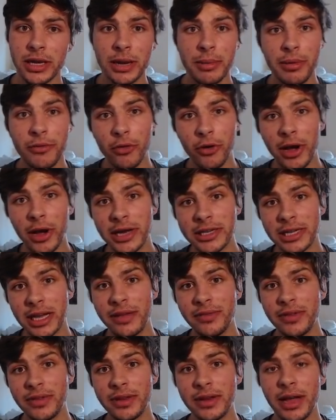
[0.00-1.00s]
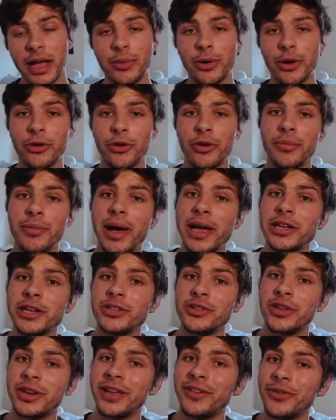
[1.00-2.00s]
Before I dive in, I want to remind
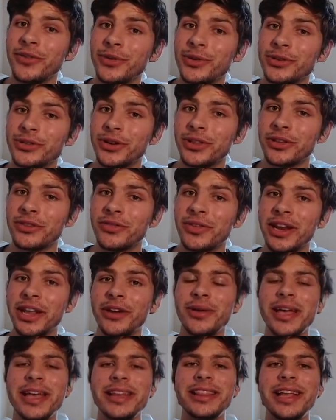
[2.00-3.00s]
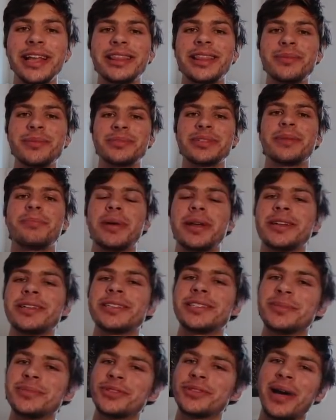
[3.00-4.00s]
you that if you enjoy this video, hit that thumbs up button,
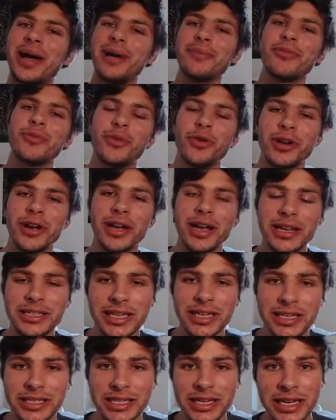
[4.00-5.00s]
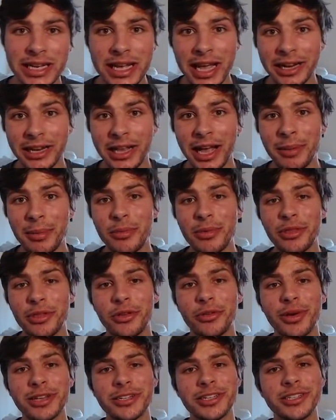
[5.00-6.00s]
subscribe for more content, and comment with your
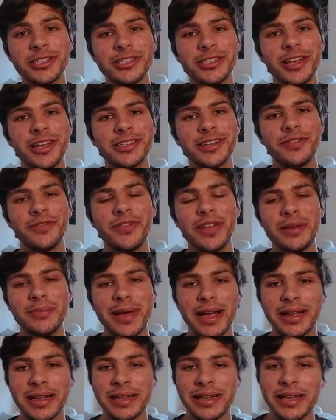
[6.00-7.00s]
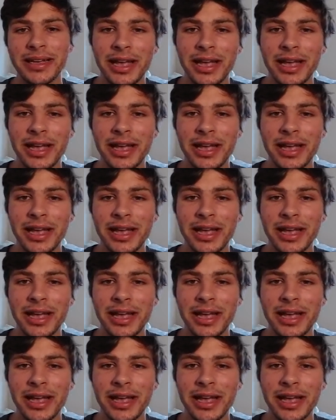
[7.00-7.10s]
questions, thoughts, and feedback.